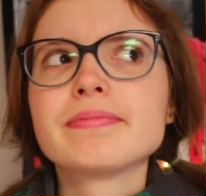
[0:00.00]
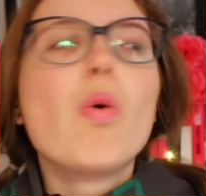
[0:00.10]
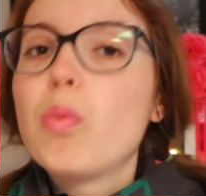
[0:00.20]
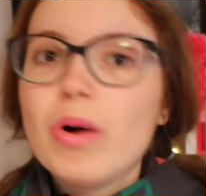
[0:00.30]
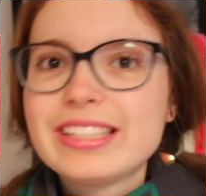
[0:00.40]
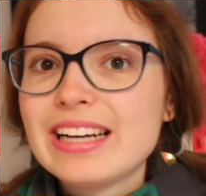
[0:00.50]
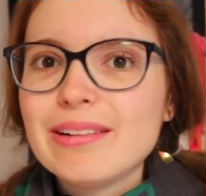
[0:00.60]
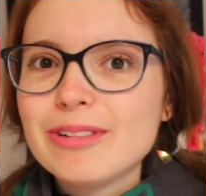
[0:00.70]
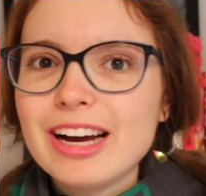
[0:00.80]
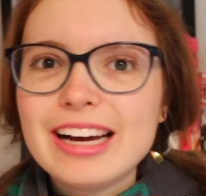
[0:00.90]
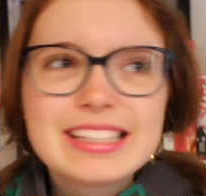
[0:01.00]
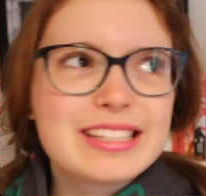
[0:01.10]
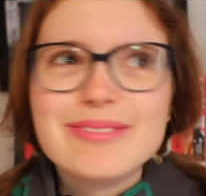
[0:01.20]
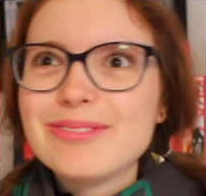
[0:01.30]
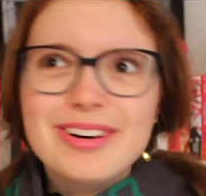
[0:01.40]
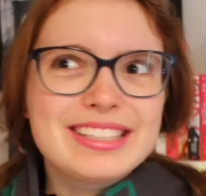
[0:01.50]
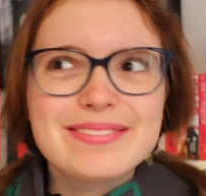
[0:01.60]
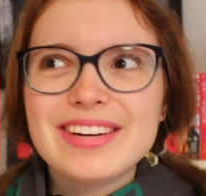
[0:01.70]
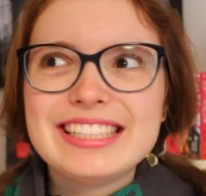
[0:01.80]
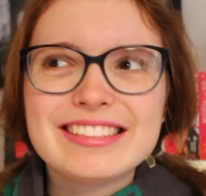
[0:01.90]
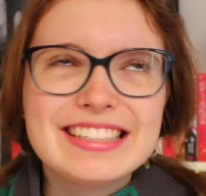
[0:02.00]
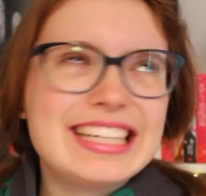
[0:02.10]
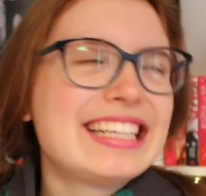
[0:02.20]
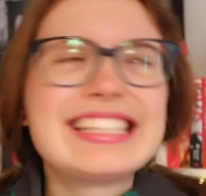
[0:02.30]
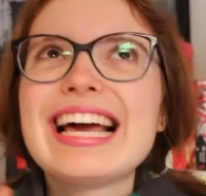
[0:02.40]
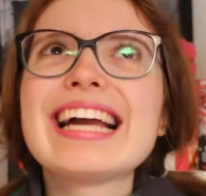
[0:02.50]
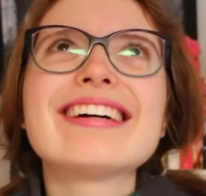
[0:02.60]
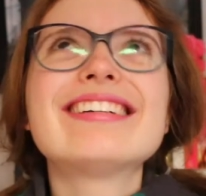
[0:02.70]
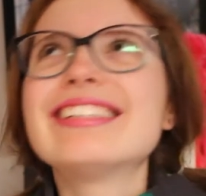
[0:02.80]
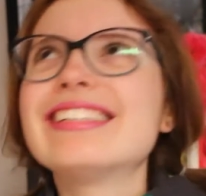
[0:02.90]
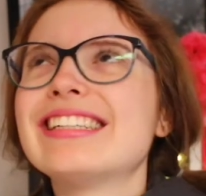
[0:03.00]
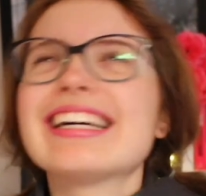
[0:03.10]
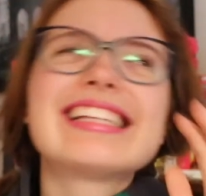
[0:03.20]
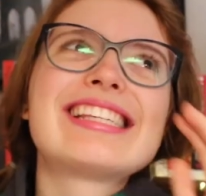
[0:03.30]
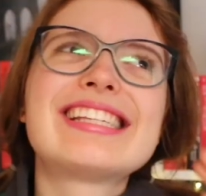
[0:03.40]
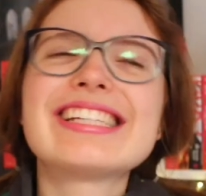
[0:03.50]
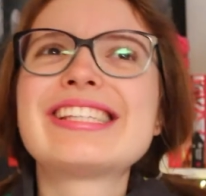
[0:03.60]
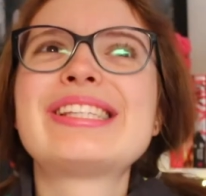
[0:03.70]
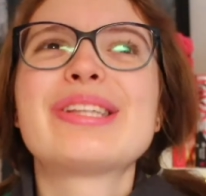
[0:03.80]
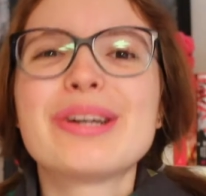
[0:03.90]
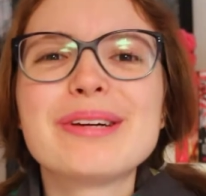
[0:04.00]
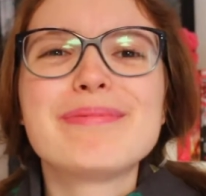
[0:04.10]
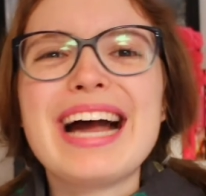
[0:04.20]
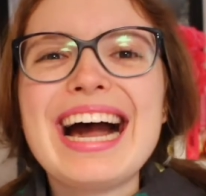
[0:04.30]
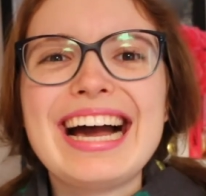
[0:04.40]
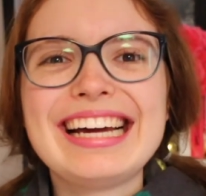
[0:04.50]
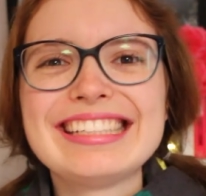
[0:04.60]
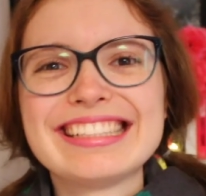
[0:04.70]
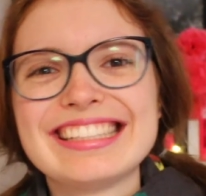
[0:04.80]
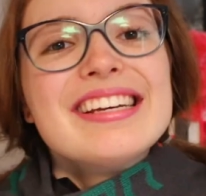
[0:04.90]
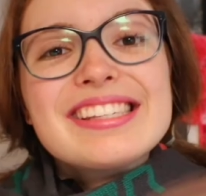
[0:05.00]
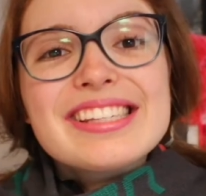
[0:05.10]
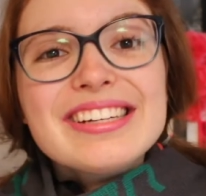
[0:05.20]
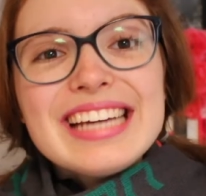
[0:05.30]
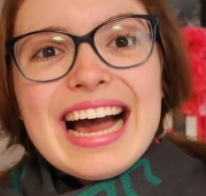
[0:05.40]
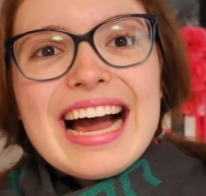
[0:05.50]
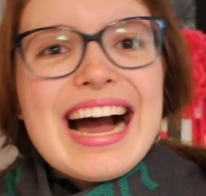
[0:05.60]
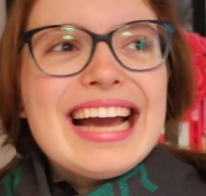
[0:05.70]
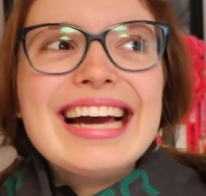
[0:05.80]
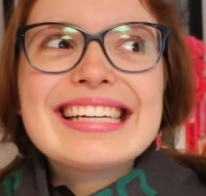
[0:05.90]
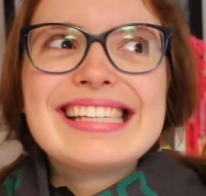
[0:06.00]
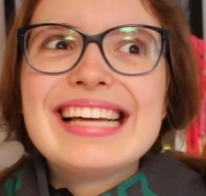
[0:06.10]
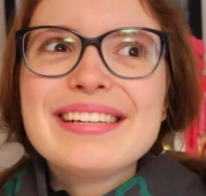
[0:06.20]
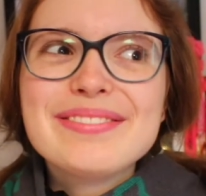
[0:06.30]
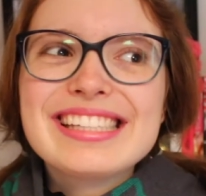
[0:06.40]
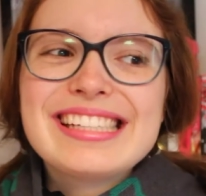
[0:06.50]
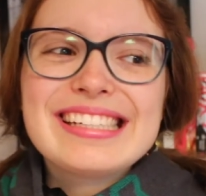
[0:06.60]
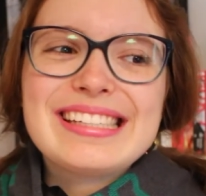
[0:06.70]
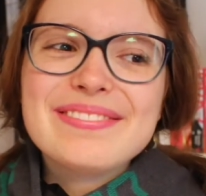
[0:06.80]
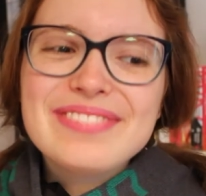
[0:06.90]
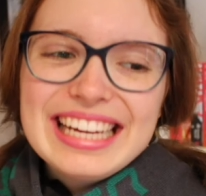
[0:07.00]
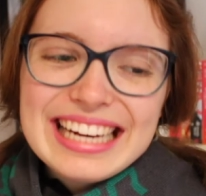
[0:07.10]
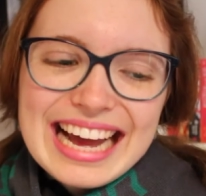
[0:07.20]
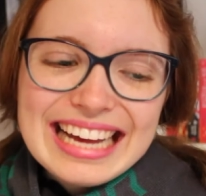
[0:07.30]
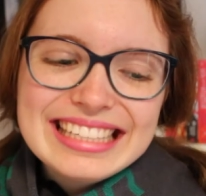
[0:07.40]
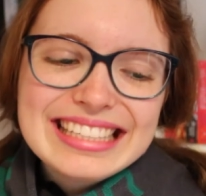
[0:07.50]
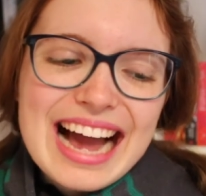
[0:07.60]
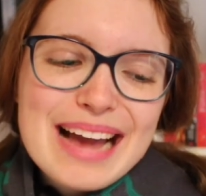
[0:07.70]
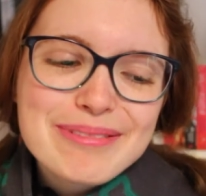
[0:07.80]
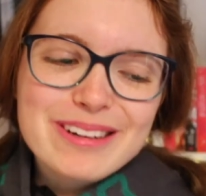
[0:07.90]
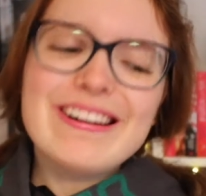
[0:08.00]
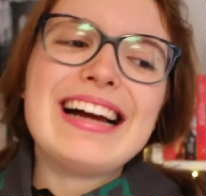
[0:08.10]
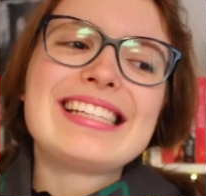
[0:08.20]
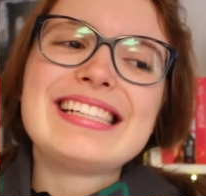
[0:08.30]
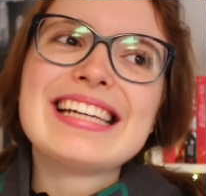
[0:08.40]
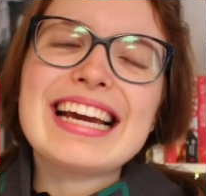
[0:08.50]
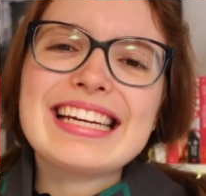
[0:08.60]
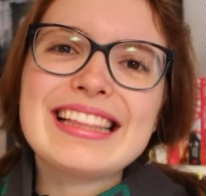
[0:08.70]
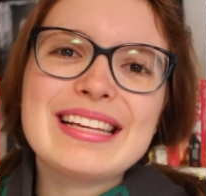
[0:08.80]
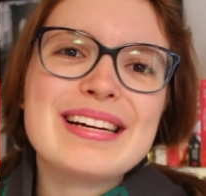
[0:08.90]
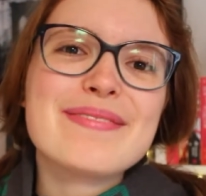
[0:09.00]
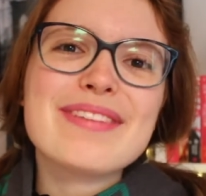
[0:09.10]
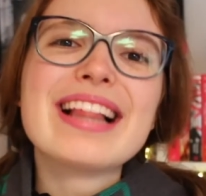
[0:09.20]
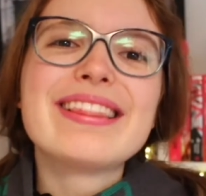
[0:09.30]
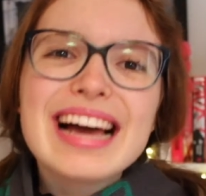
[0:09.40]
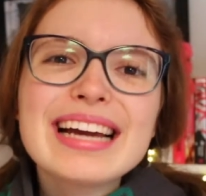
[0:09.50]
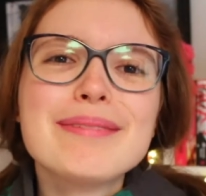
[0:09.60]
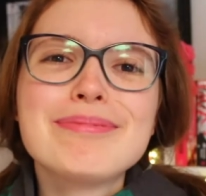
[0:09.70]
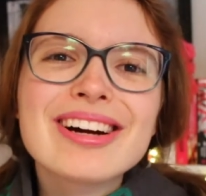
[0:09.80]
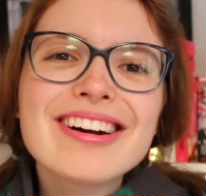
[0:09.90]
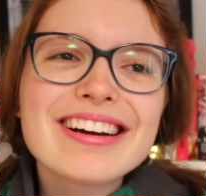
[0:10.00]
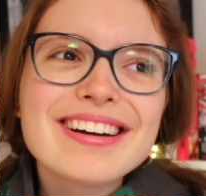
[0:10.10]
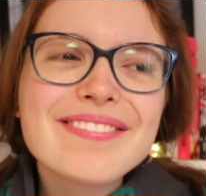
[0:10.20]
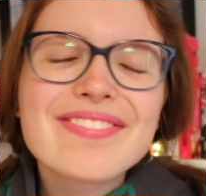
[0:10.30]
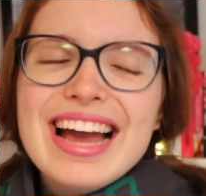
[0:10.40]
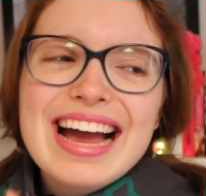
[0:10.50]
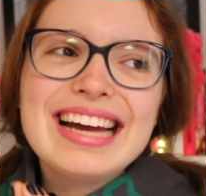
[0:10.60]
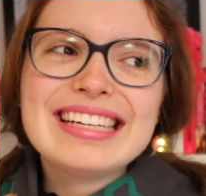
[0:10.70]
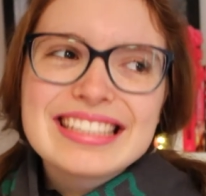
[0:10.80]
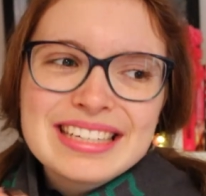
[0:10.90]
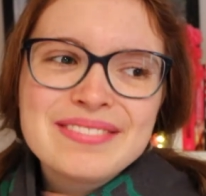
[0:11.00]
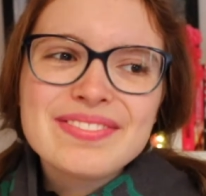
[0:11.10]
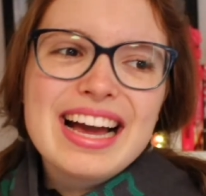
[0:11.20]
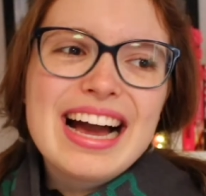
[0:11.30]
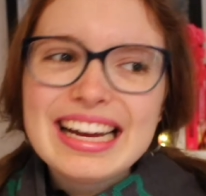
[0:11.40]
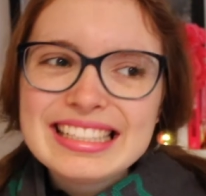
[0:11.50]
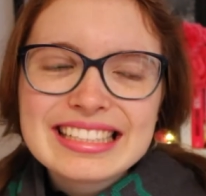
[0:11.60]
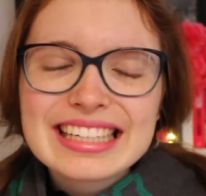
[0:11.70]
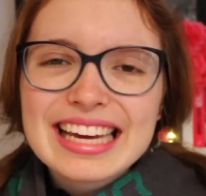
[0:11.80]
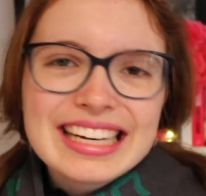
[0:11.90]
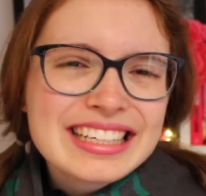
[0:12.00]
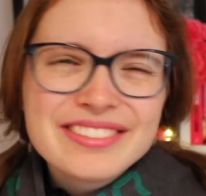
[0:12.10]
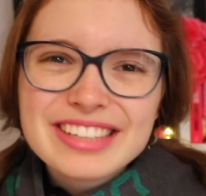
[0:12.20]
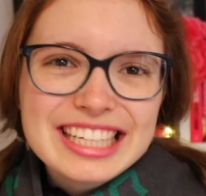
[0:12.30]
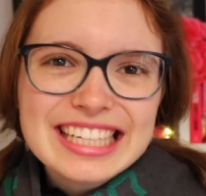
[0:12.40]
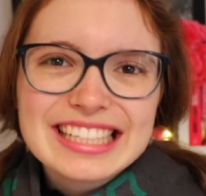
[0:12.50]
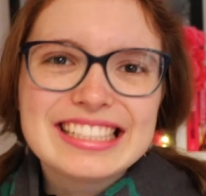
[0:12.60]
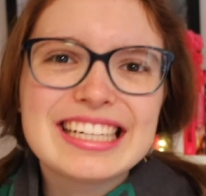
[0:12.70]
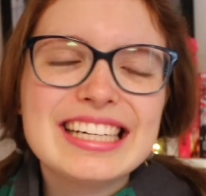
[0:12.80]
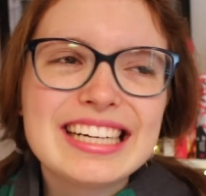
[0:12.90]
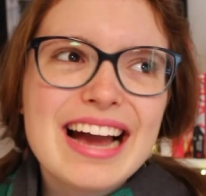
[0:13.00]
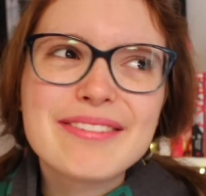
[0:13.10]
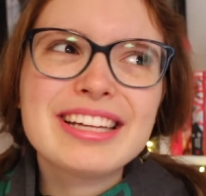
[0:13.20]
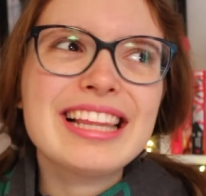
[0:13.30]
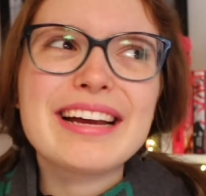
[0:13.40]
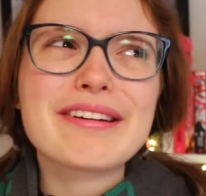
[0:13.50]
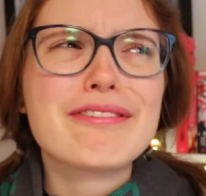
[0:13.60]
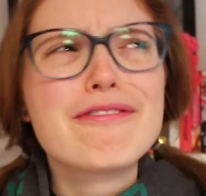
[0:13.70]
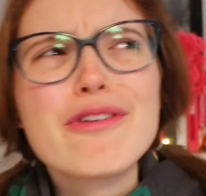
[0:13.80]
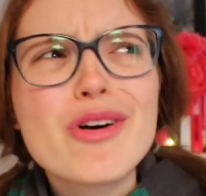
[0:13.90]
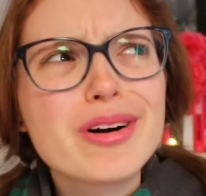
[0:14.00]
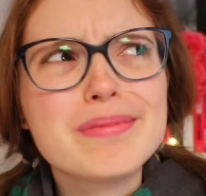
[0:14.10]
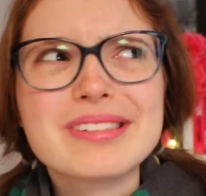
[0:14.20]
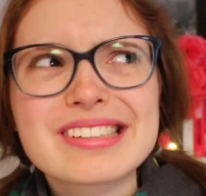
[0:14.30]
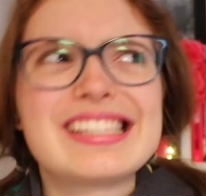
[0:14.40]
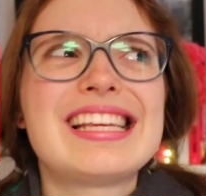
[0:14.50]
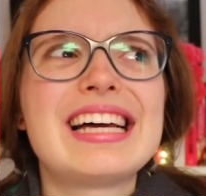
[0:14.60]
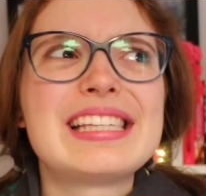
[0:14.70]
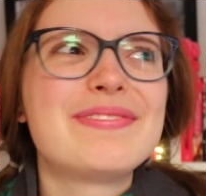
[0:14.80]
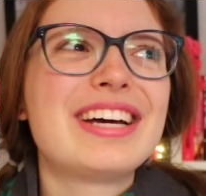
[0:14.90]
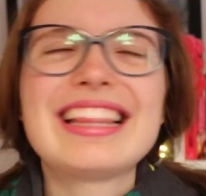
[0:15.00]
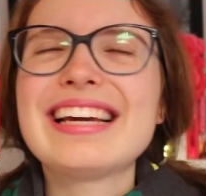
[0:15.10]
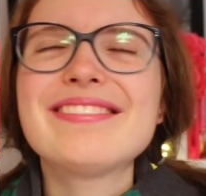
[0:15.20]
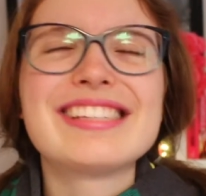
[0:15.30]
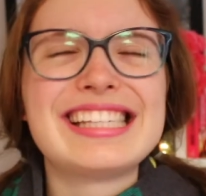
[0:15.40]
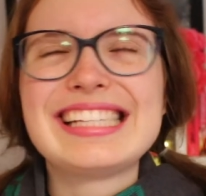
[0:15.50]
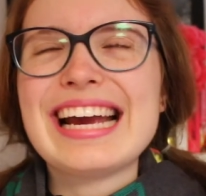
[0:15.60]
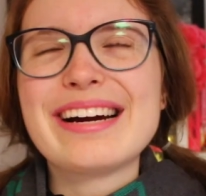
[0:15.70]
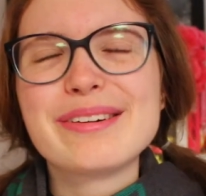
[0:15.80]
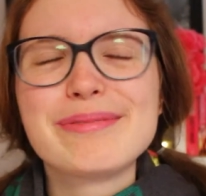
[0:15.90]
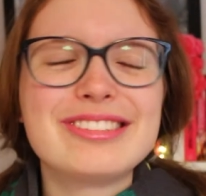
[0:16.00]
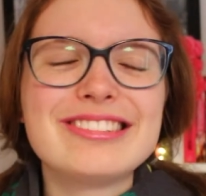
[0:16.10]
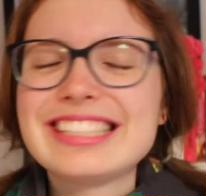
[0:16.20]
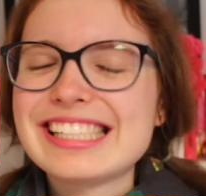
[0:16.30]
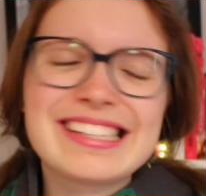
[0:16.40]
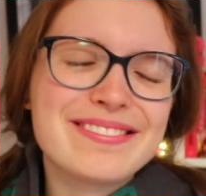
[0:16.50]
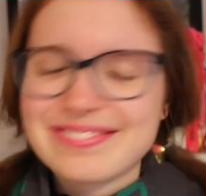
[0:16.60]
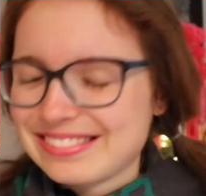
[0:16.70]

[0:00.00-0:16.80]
what are words? What am I doing? It's like, it's just so bad. So yeah, I had assignments to submit and I procrastinated them like a pro, and I didn't get any reading done. I read like 4 books last month. It was terrible, just...